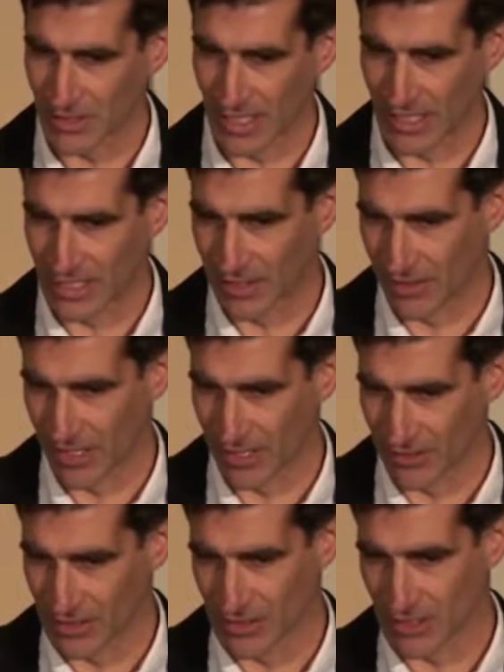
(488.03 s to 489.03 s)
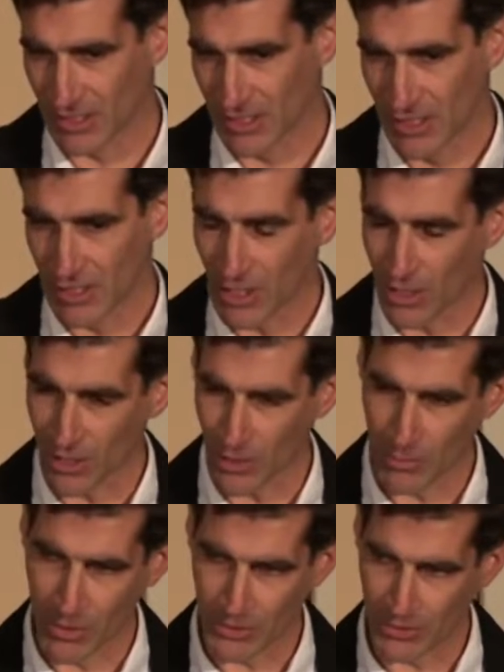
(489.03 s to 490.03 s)
And the idea there is,
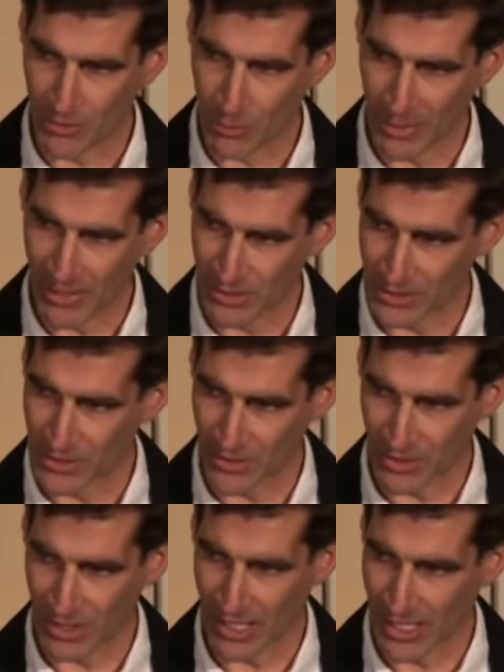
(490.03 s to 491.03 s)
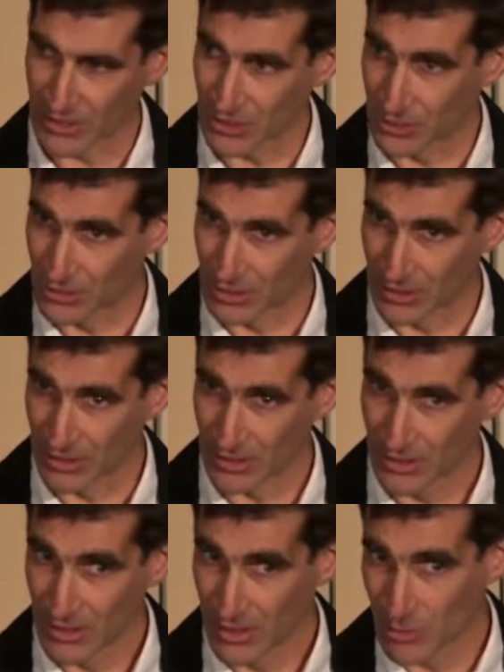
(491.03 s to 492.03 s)
are most of the methods in the class using
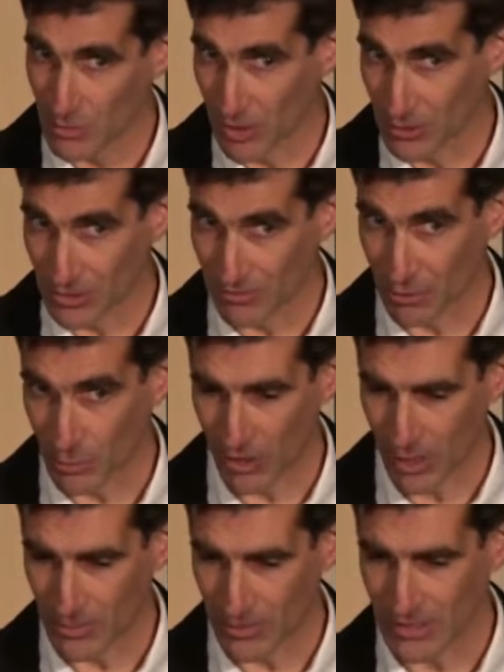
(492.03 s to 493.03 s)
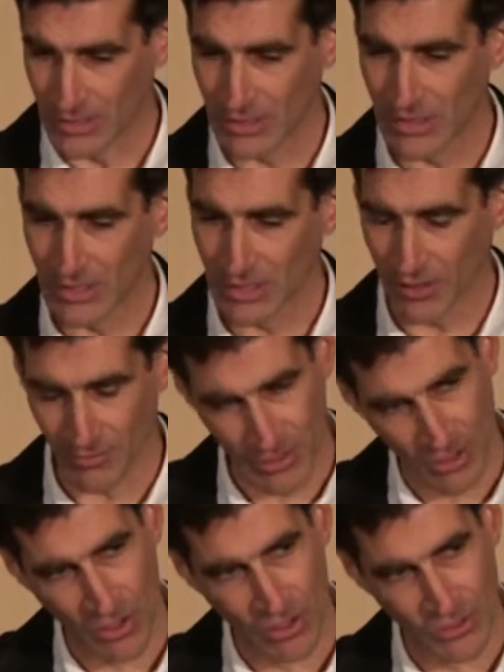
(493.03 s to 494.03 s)
most of the properties?
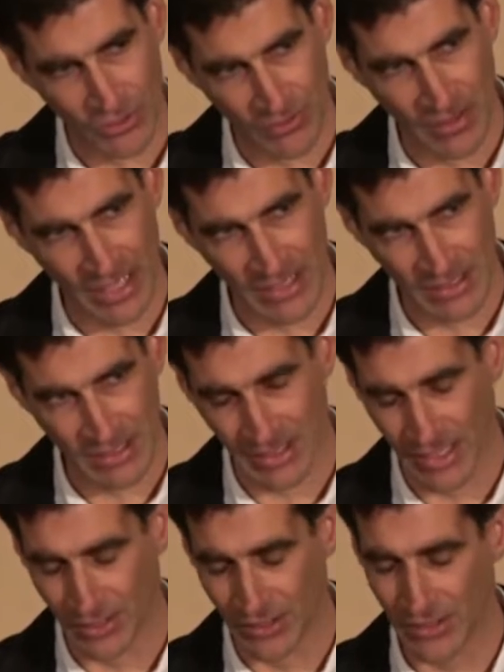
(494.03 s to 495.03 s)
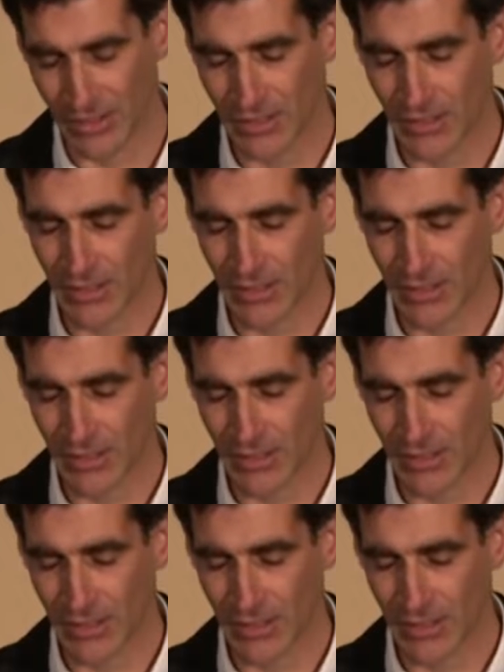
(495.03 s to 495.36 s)
It all sort of hangs together.